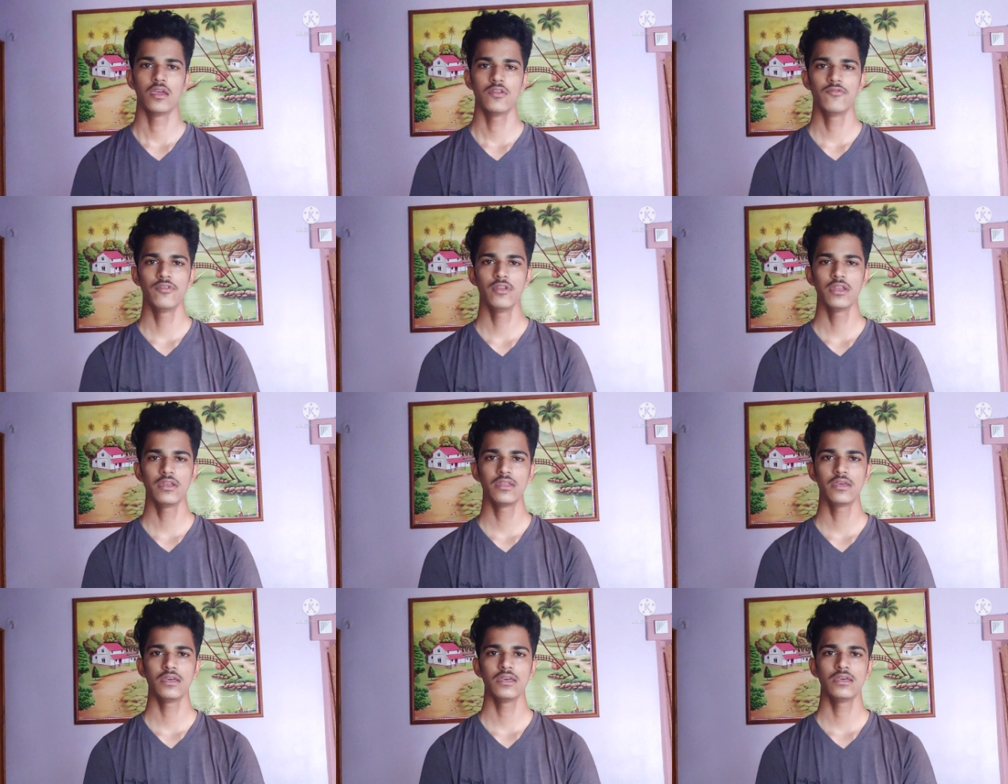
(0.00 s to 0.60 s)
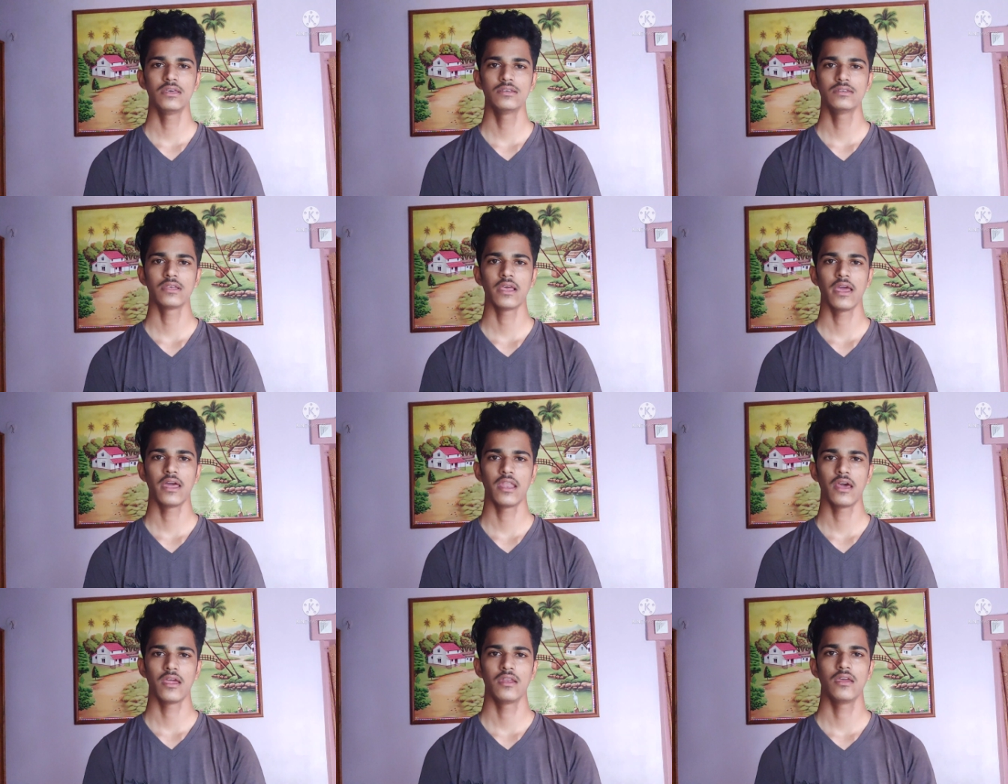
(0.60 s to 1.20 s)
Infinity is
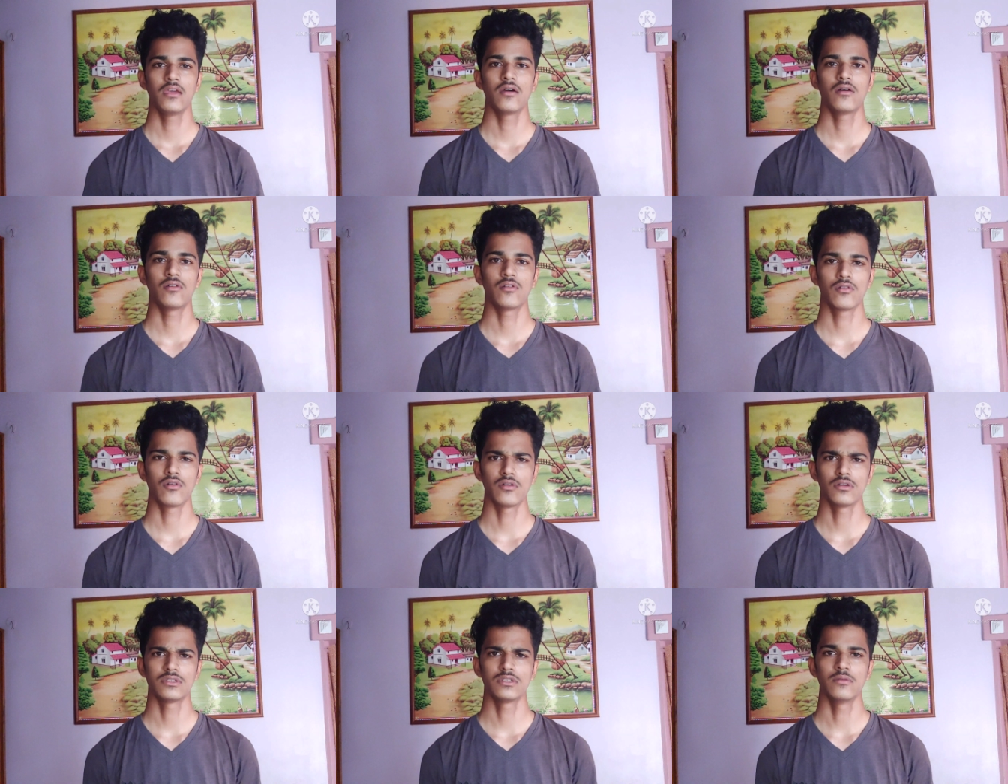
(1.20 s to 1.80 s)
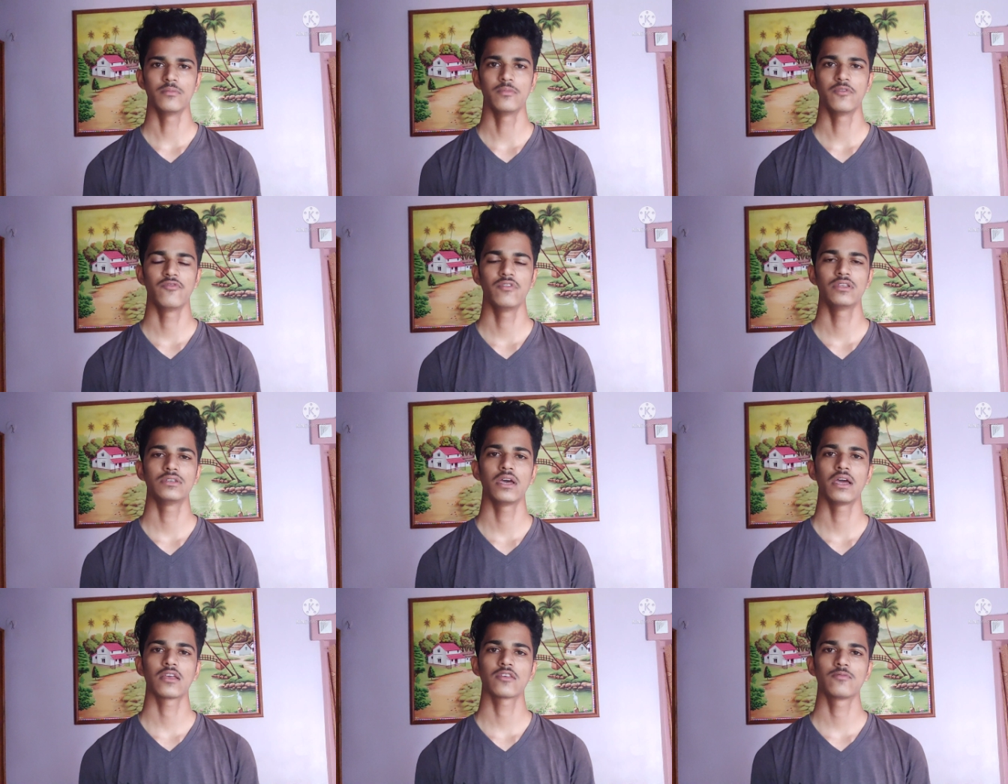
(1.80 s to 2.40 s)
an idea or concept
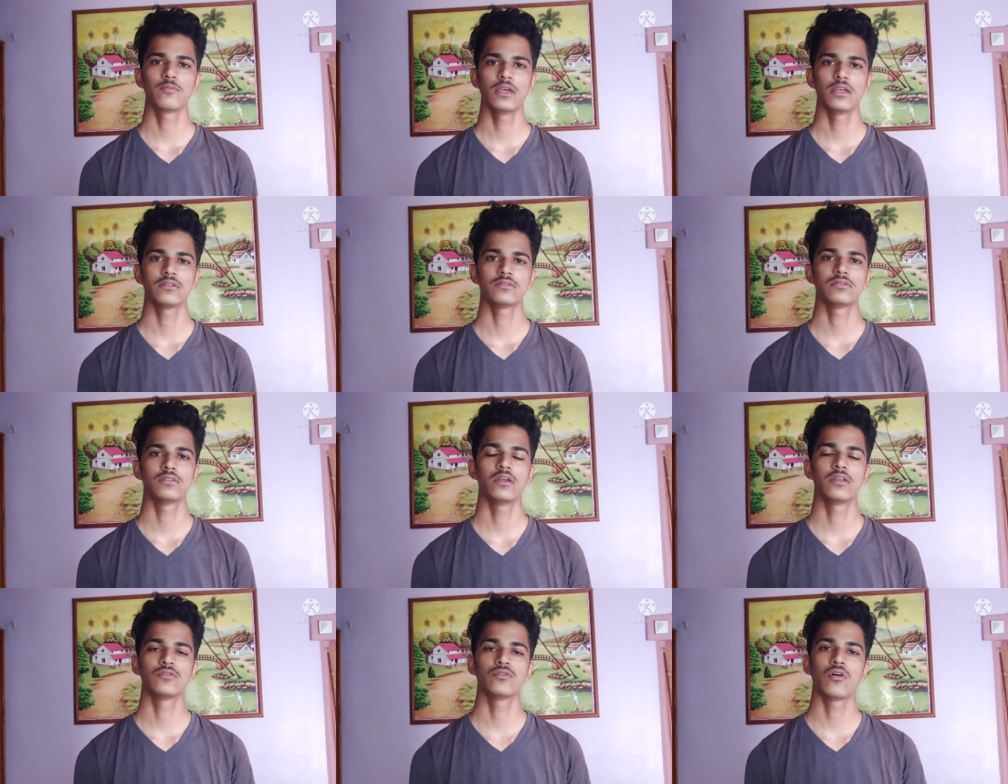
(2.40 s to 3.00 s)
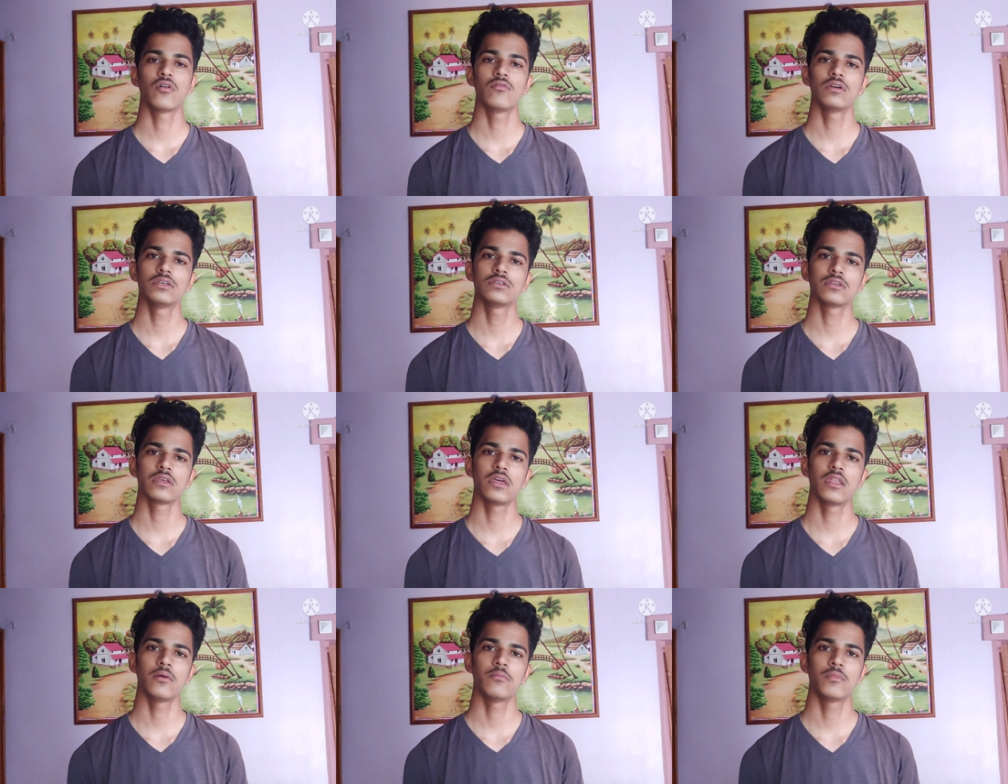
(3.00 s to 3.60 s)
which explains there is
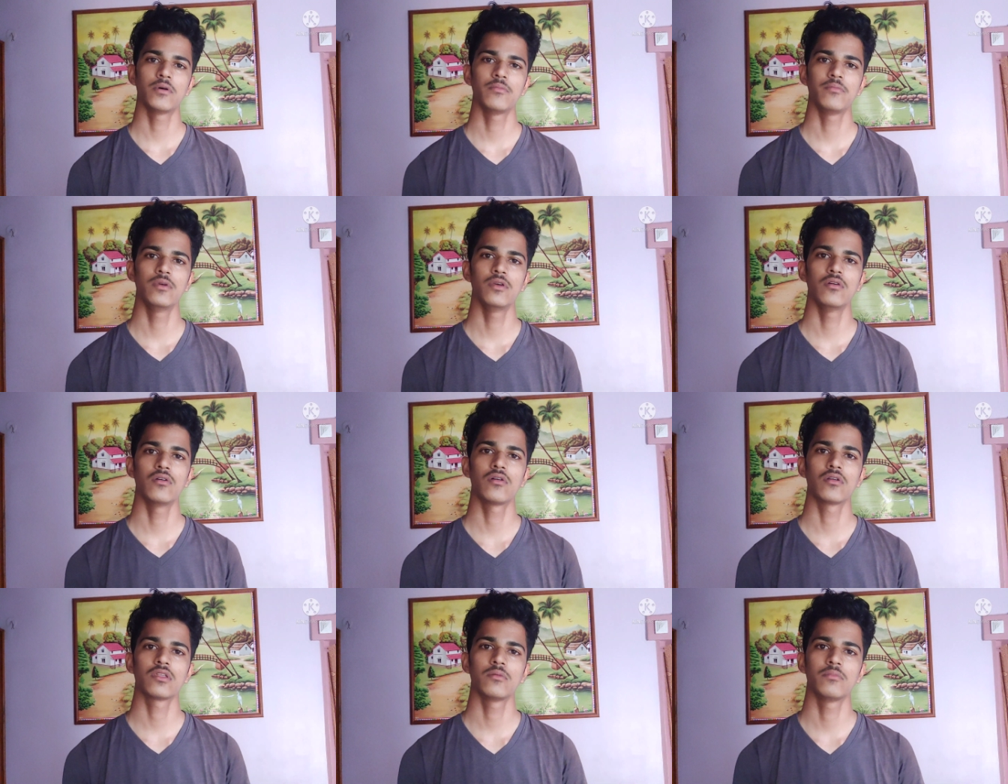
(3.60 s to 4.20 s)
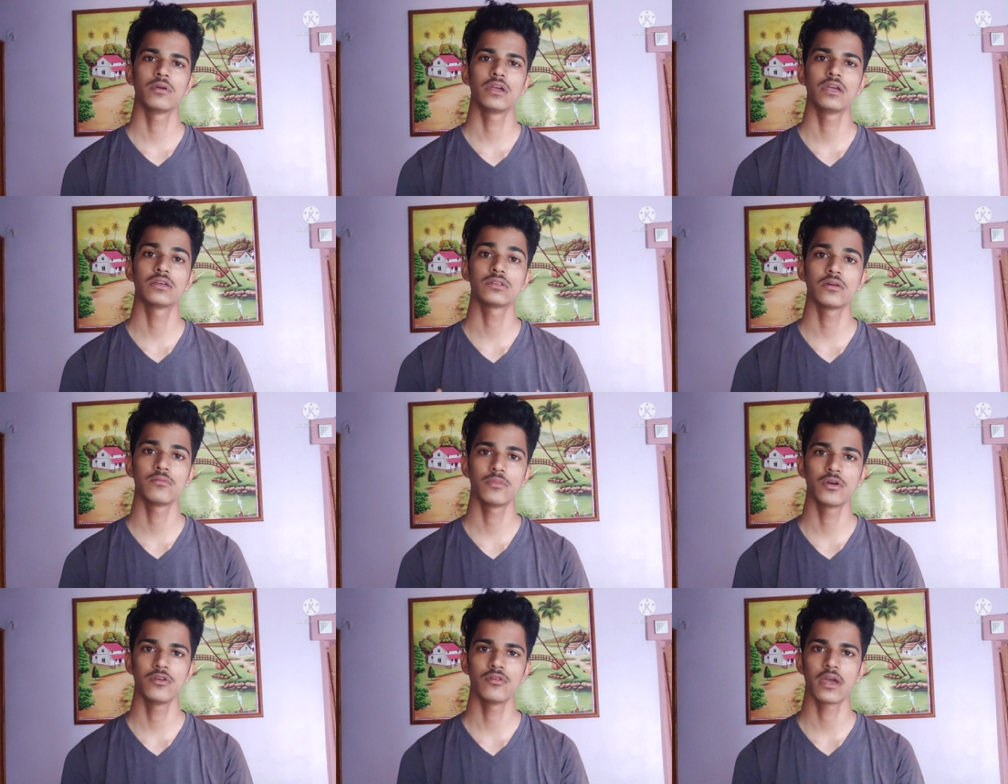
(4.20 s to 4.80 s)
always a number beyond the biggest
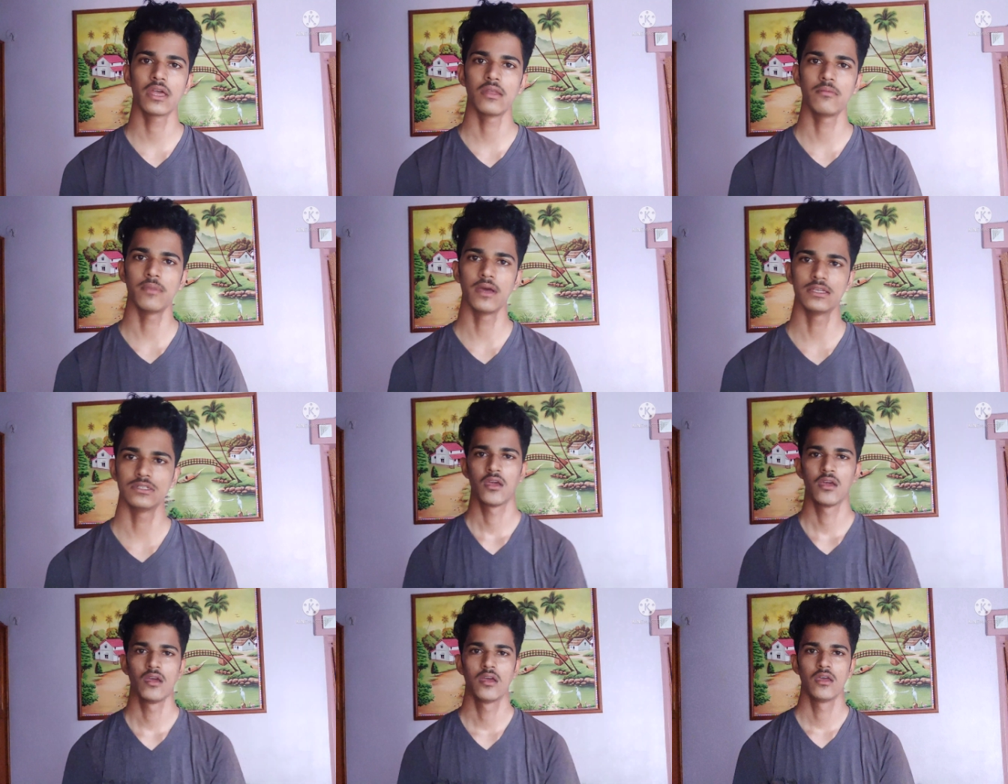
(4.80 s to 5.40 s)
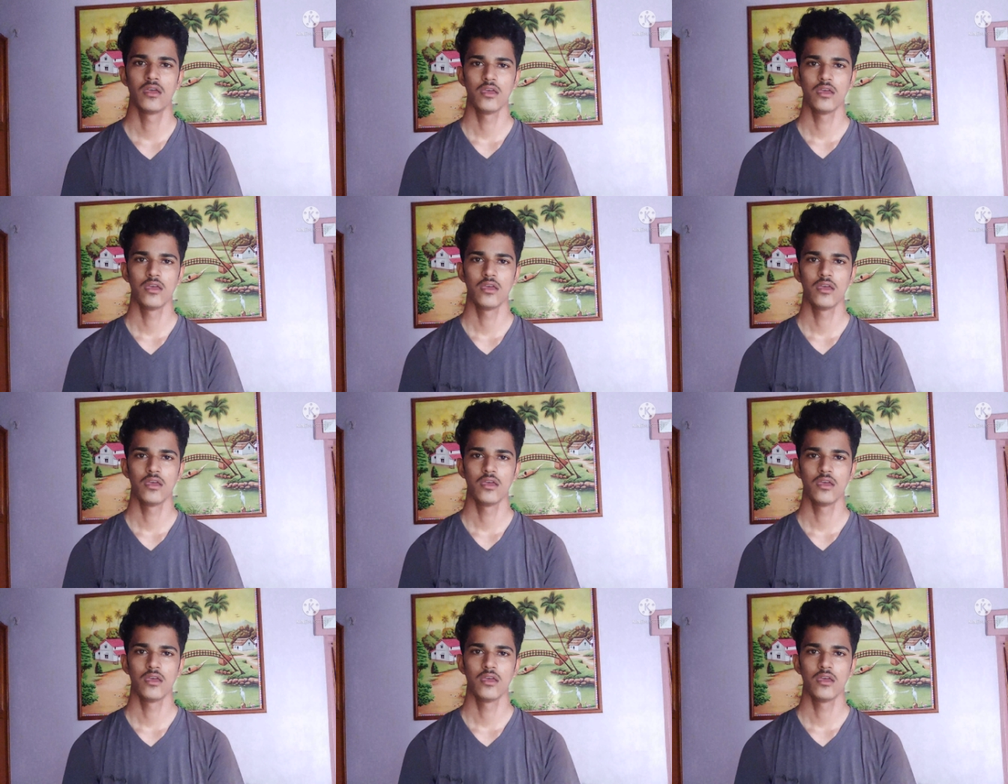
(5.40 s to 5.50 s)
number you can imagine.